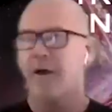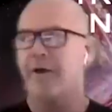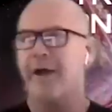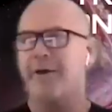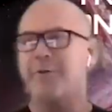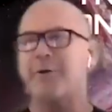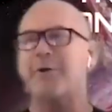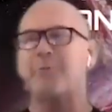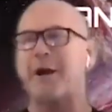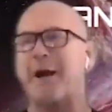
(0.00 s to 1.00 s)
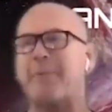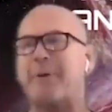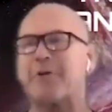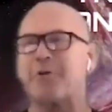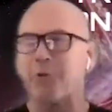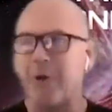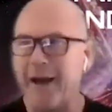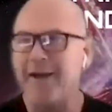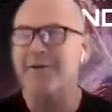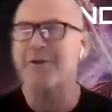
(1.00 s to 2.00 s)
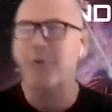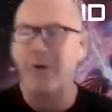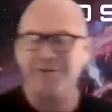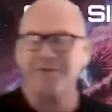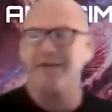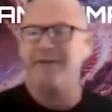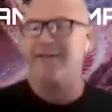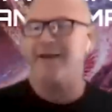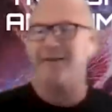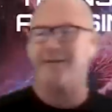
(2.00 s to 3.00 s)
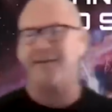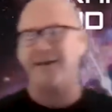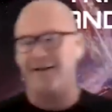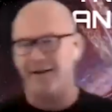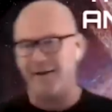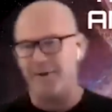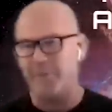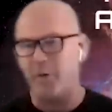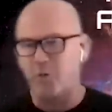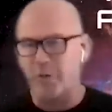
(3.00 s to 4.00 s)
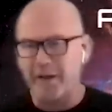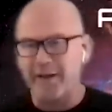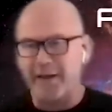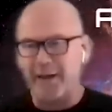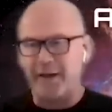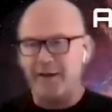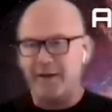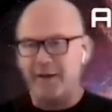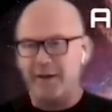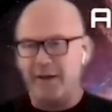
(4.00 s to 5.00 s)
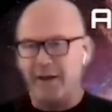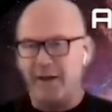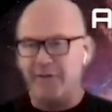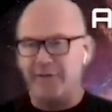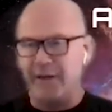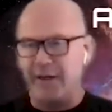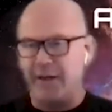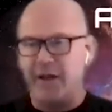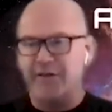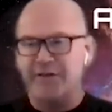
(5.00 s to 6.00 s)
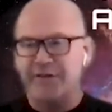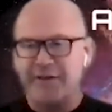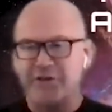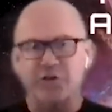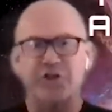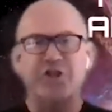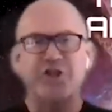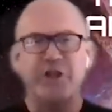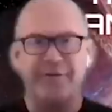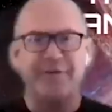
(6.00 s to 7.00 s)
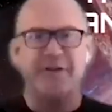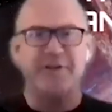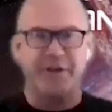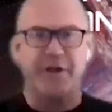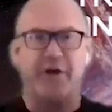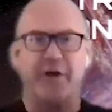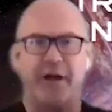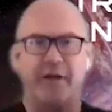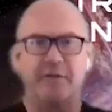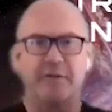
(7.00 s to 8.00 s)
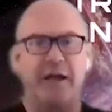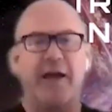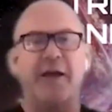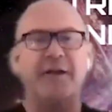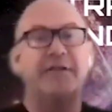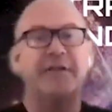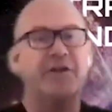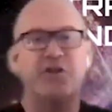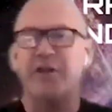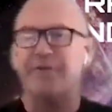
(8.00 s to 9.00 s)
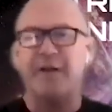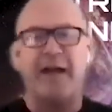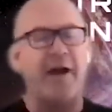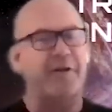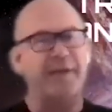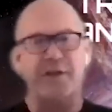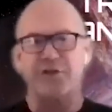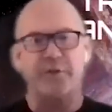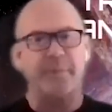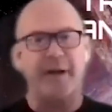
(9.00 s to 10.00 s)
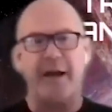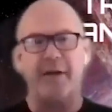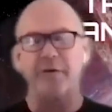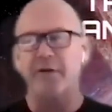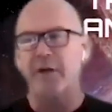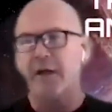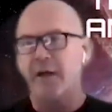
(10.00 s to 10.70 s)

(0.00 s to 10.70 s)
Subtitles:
Okay, you bring up a great question that really is the essential shift in security. And it's the shift in how things should be handled.